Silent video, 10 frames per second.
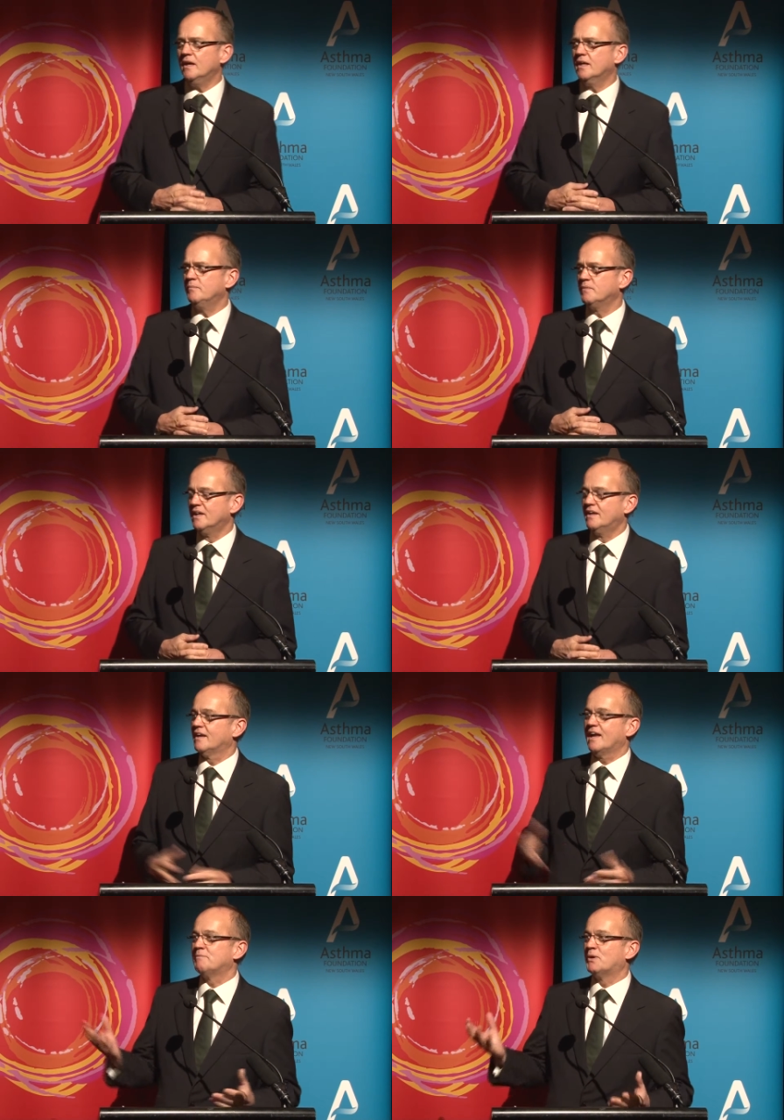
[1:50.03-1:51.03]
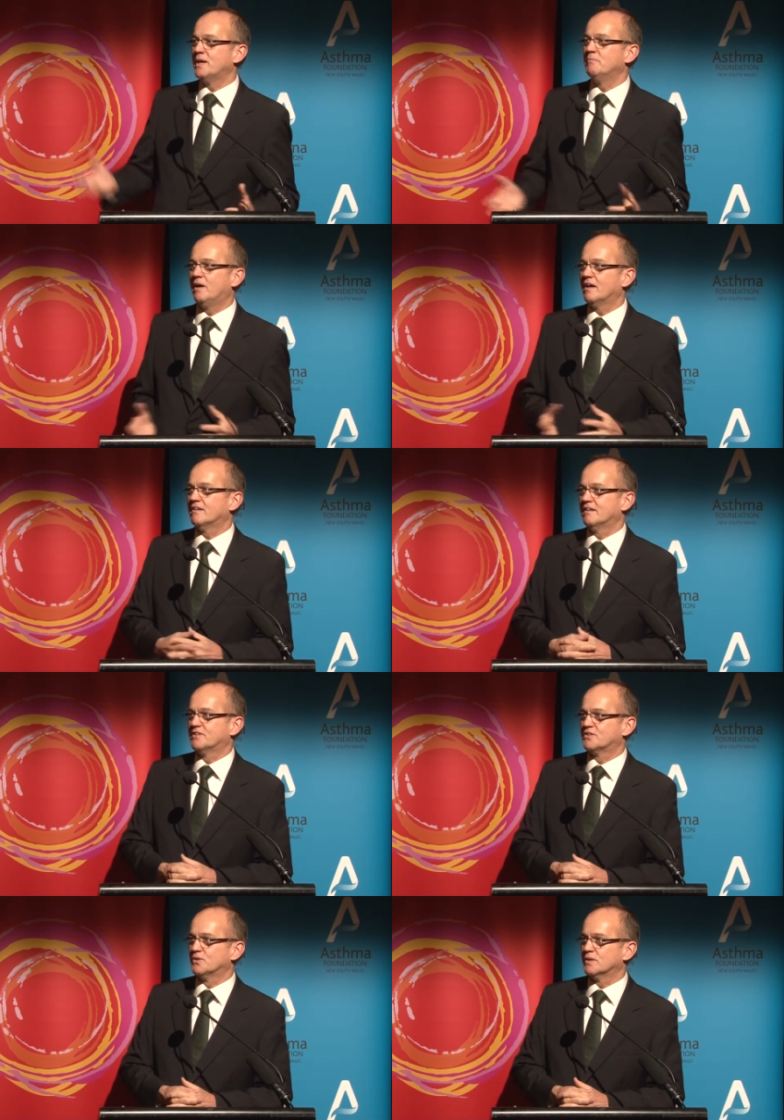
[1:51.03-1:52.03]
Um, La Boheme, I don't
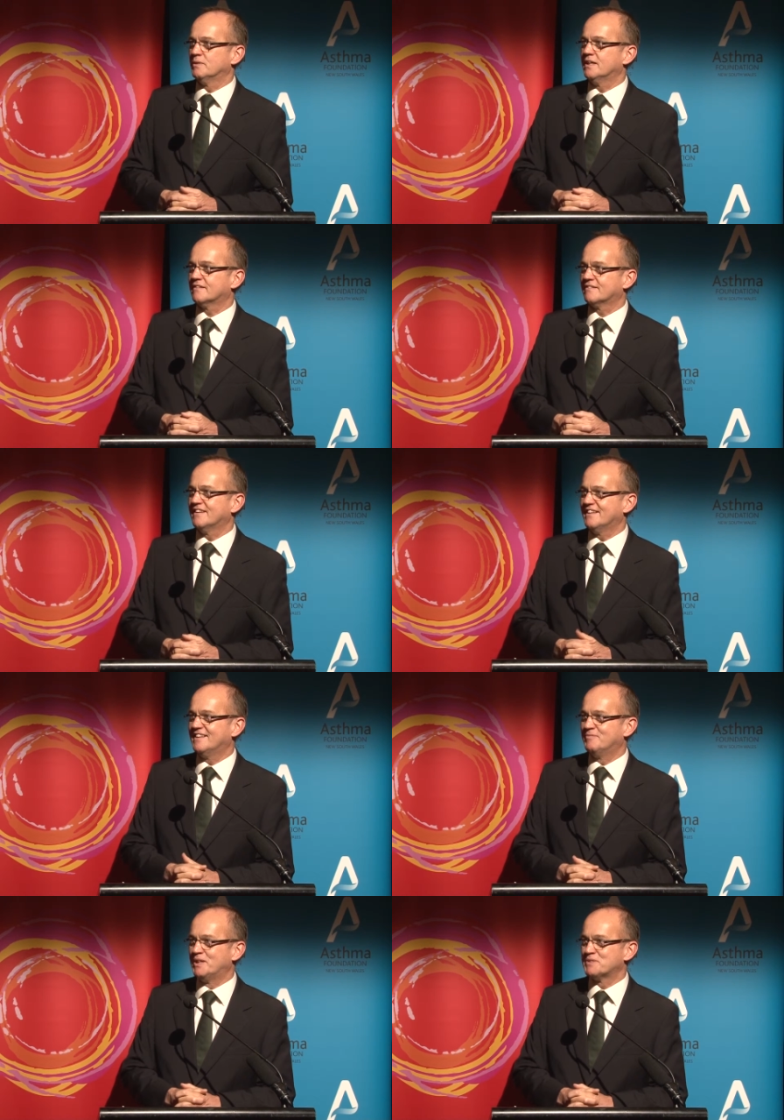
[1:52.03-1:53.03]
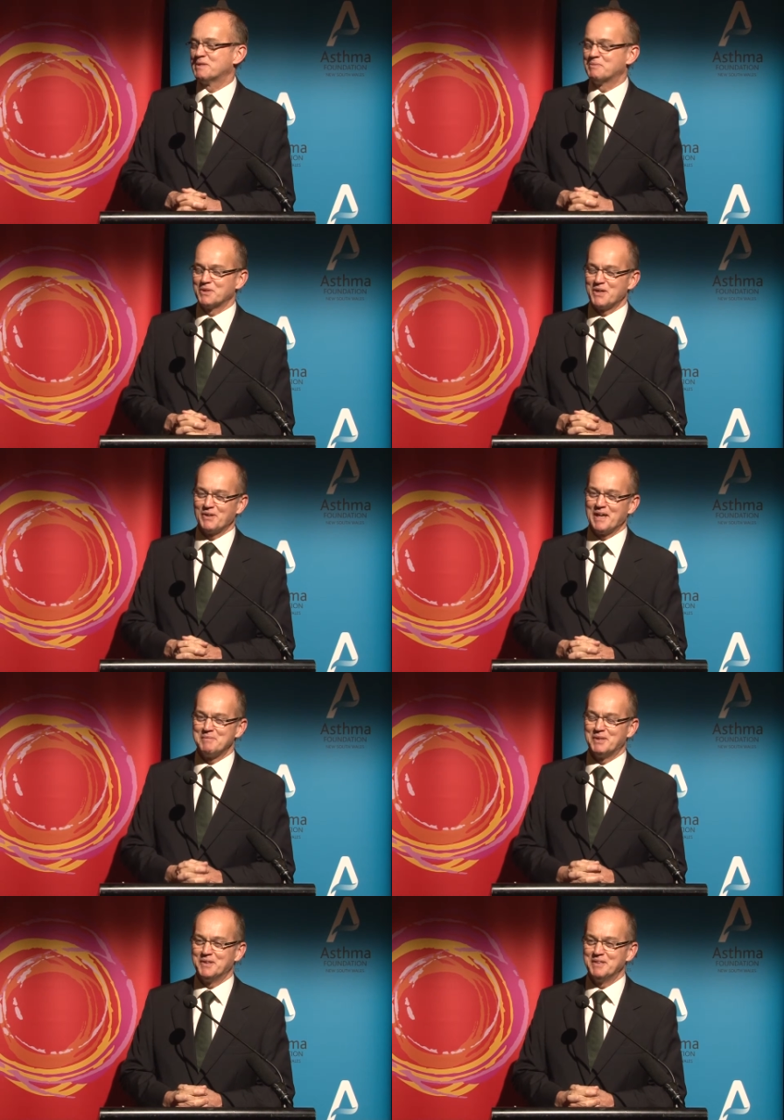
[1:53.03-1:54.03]
have to talk about. Uh, most people know
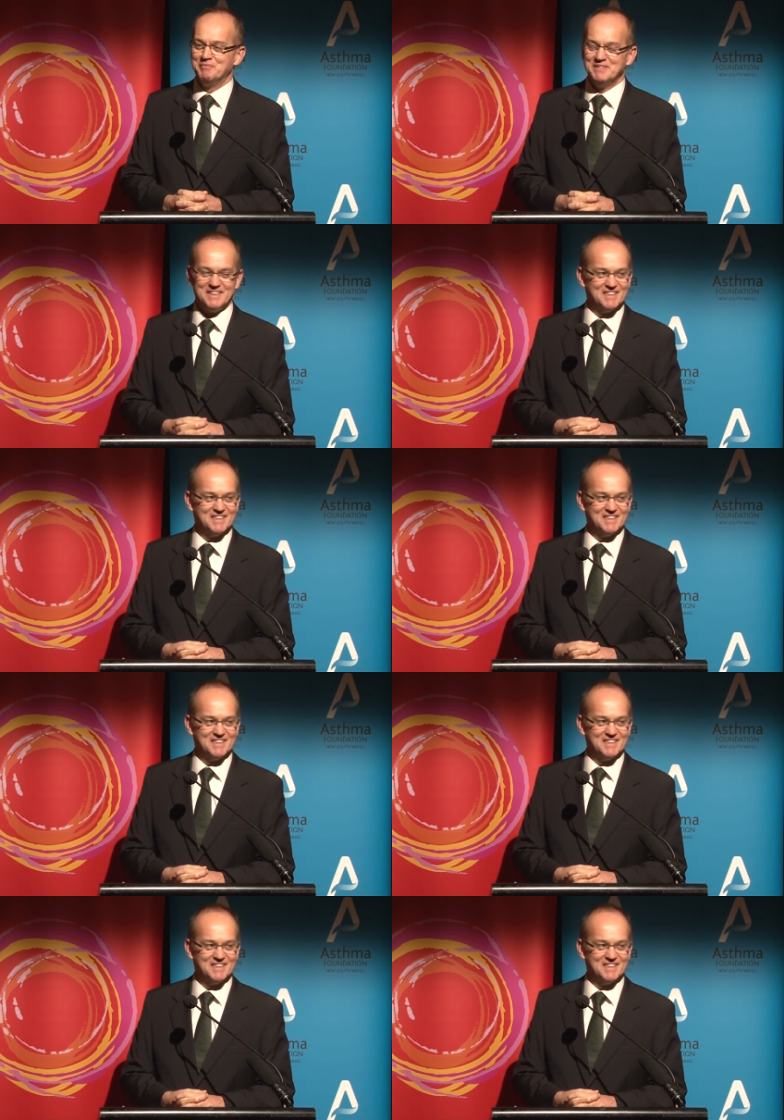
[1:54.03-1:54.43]
La Boheme.